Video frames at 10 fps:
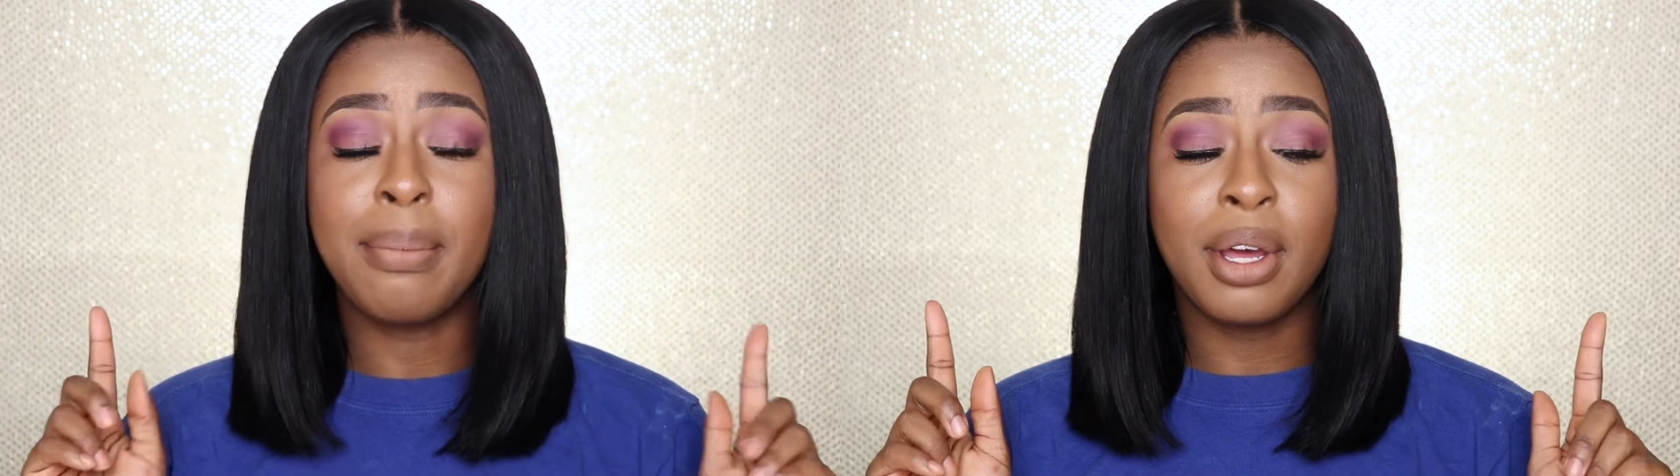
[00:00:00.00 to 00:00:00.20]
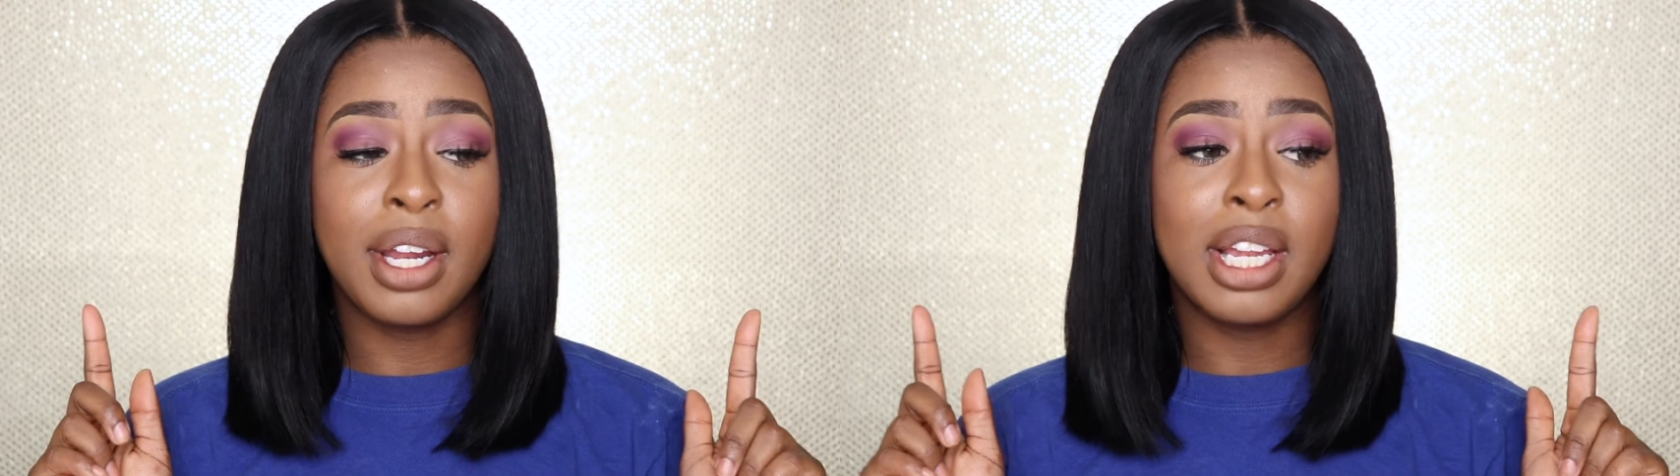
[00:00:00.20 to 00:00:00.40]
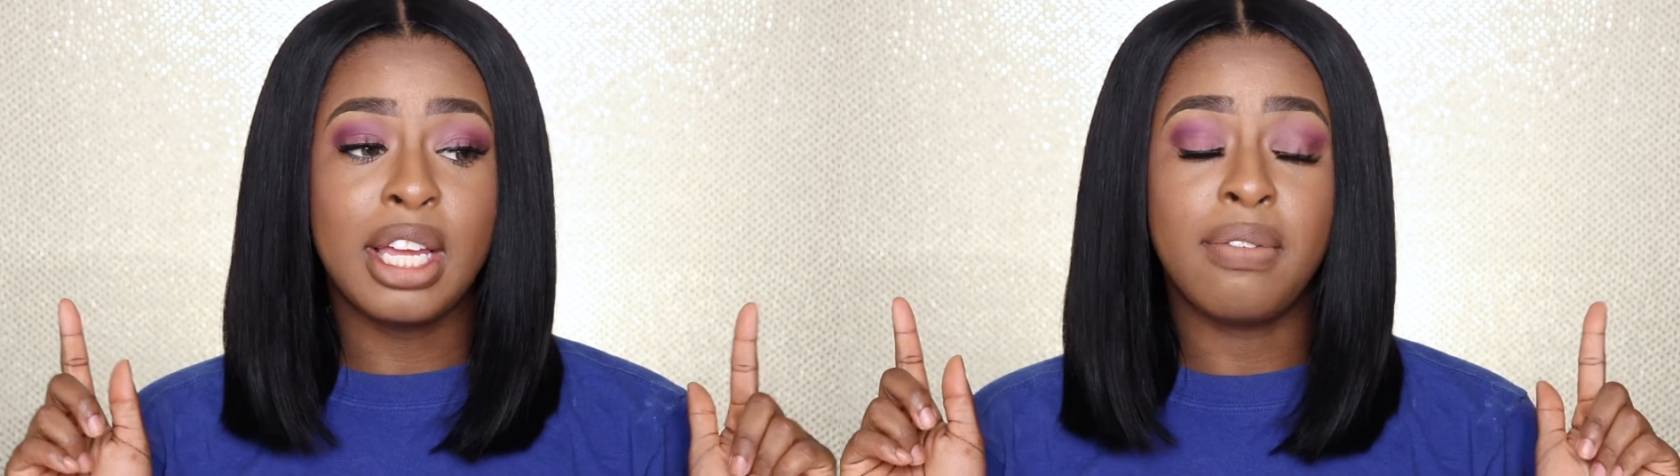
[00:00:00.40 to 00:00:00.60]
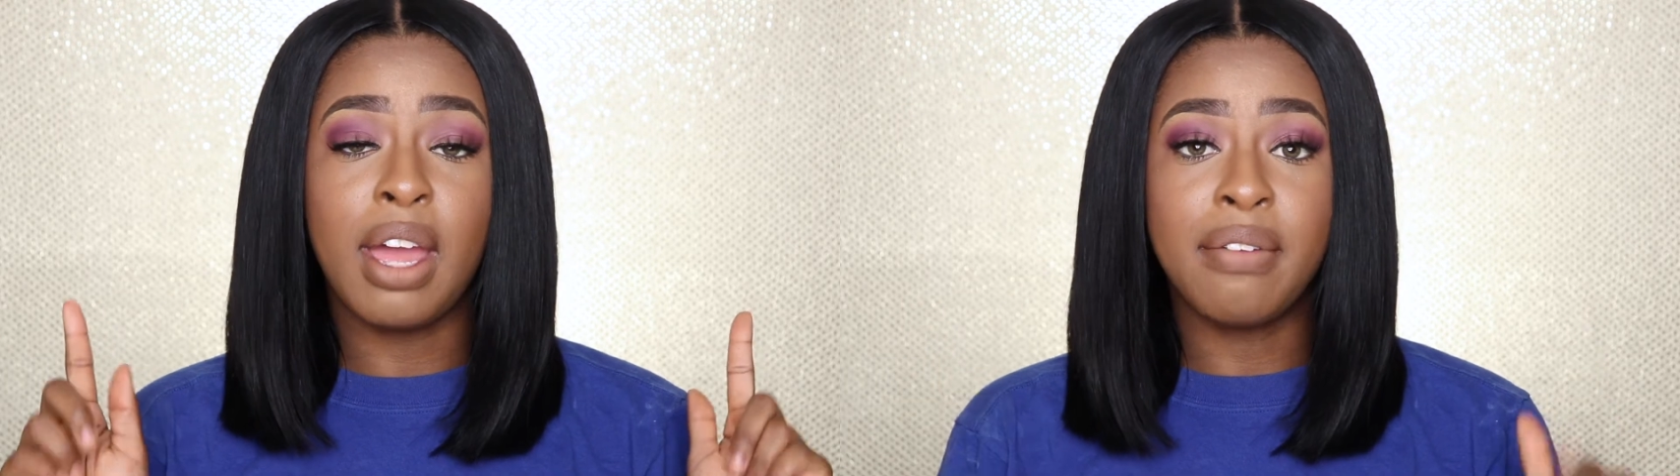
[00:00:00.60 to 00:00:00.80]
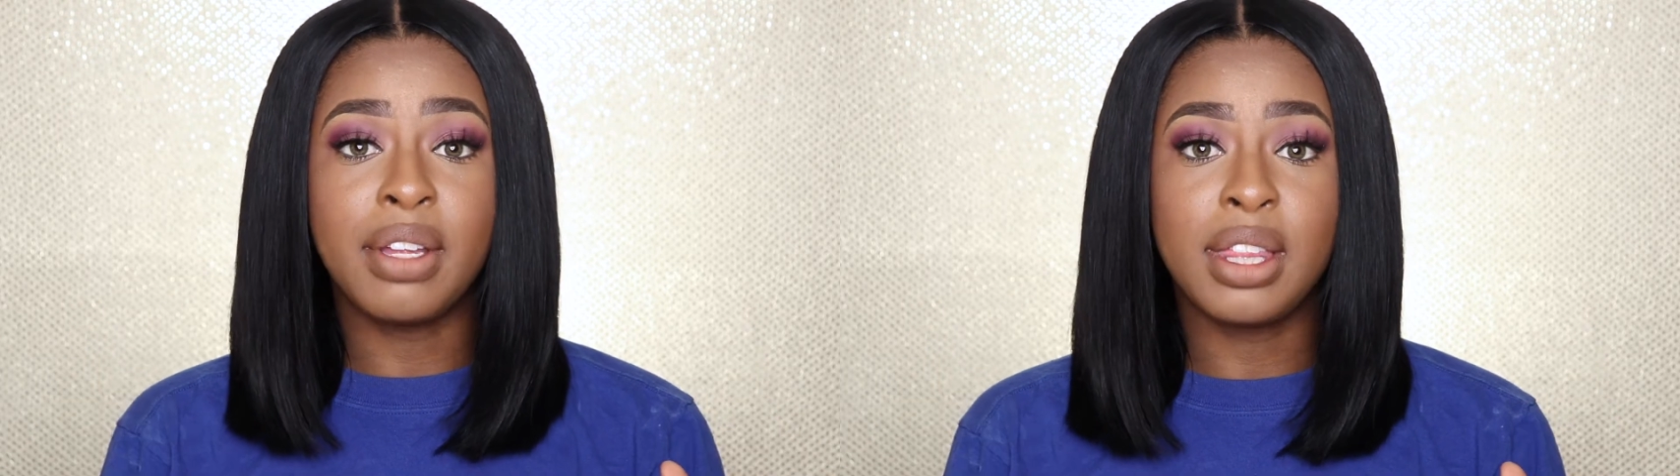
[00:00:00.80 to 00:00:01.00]
I'm going to leave
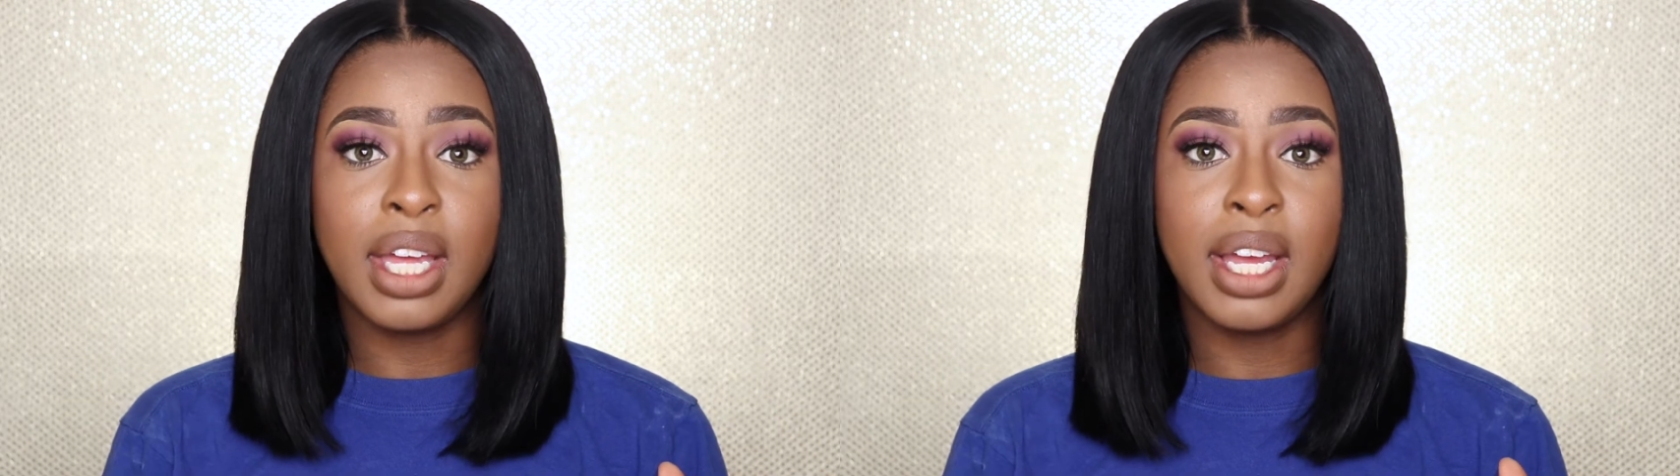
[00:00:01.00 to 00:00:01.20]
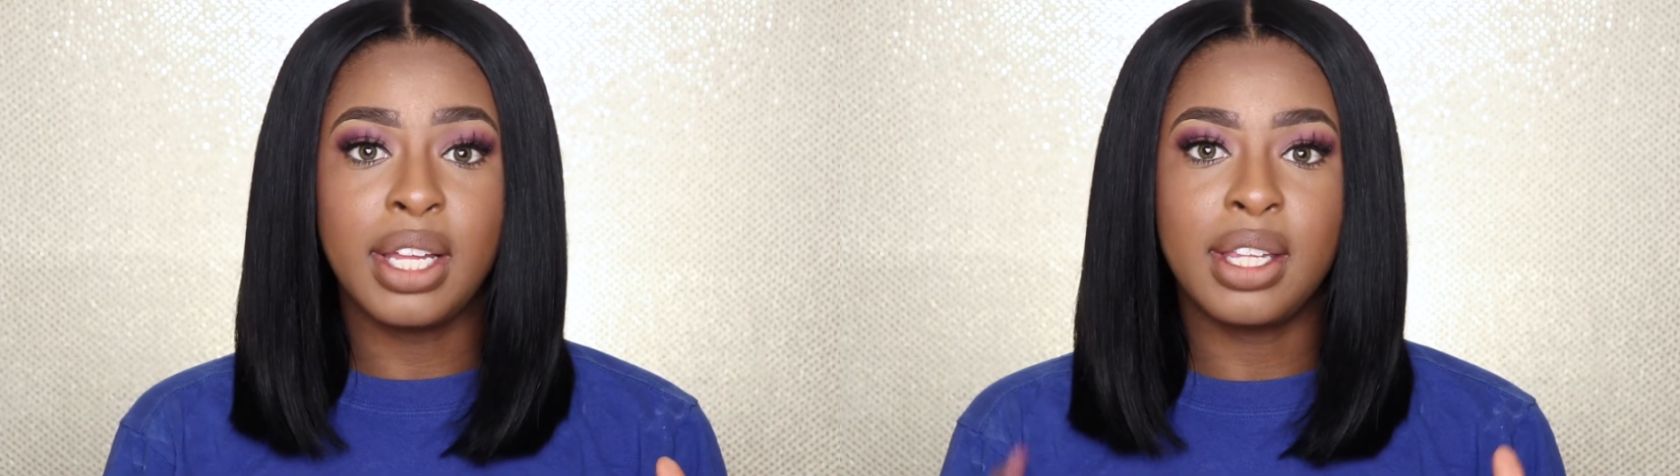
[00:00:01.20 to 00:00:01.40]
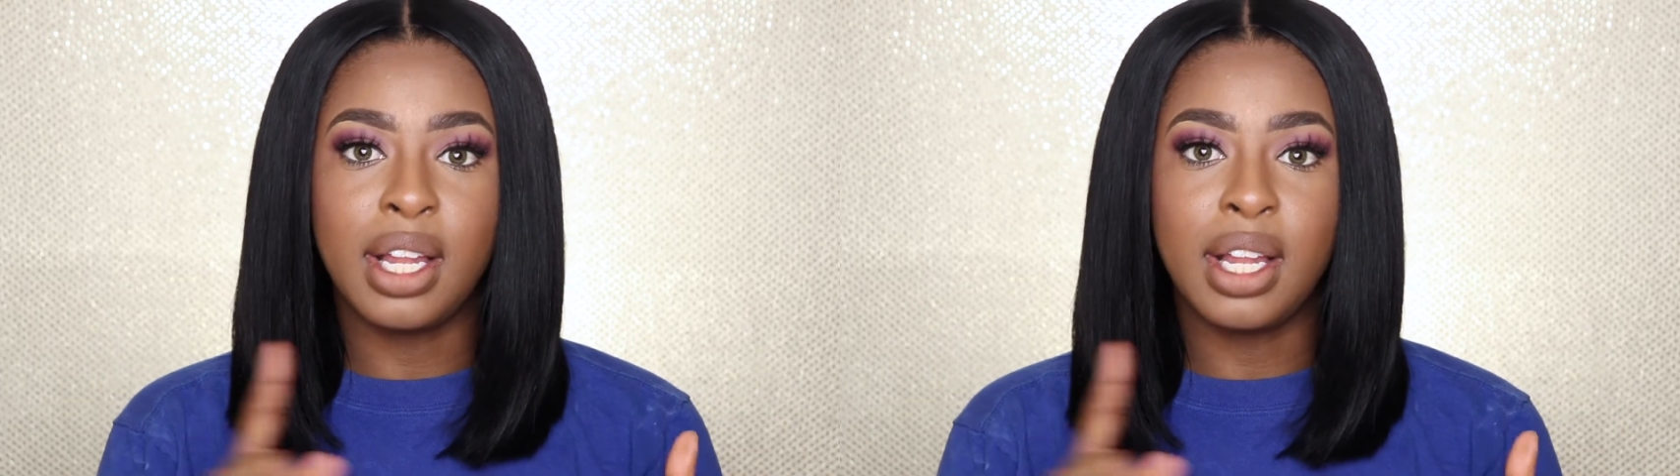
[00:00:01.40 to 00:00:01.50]
everything,